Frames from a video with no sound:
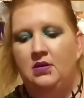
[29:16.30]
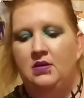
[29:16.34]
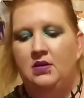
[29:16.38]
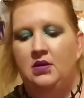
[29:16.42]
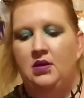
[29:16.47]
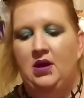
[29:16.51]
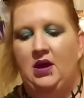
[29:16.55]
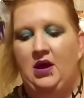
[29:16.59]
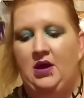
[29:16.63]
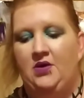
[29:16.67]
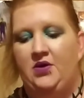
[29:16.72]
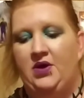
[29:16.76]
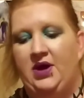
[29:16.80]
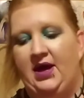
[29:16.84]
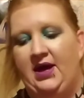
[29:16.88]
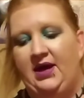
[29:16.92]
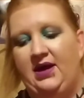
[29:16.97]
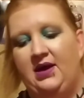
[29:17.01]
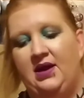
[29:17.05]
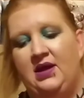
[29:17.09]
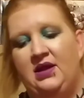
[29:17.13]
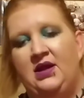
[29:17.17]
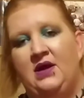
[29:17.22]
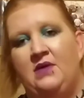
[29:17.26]
Okay,
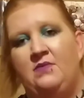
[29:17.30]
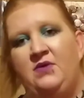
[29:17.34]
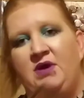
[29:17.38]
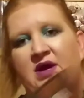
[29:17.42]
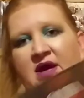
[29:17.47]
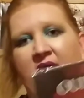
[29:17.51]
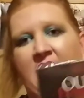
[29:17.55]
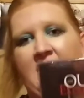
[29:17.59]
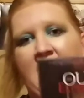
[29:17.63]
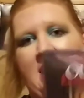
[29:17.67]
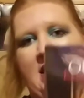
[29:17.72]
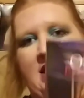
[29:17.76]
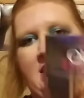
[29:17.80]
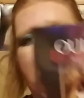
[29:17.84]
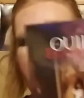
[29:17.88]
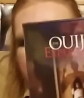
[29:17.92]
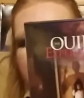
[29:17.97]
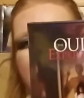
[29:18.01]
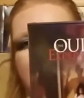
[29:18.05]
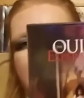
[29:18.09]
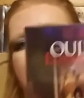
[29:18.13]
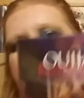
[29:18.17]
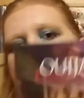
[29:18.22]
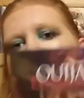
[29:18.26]
and then we got
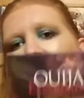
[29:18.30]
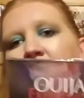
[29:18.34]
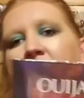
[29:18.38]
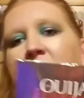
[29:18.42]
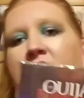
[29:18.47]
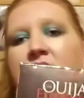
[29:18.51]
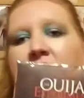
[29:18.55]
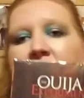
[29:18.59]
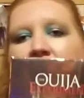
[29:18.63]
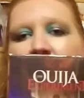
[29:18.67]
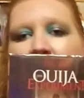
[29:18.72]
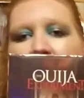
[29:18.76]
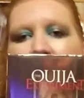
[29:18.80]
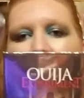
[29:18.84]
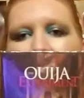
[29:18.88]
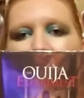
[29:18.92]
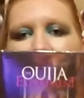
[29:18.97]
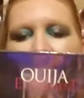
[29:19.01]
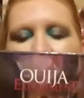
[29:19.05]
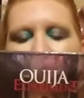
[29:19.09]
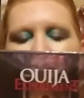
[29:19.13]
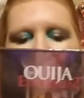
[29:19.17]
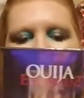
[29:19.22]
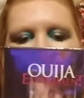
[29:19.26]

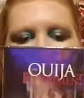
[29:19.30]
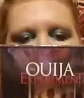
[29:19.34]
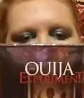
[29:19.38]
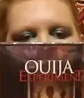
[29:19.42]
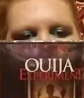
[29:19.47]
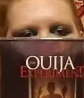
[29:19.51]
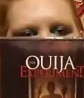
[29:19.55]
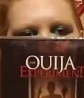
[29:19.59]
the Ouija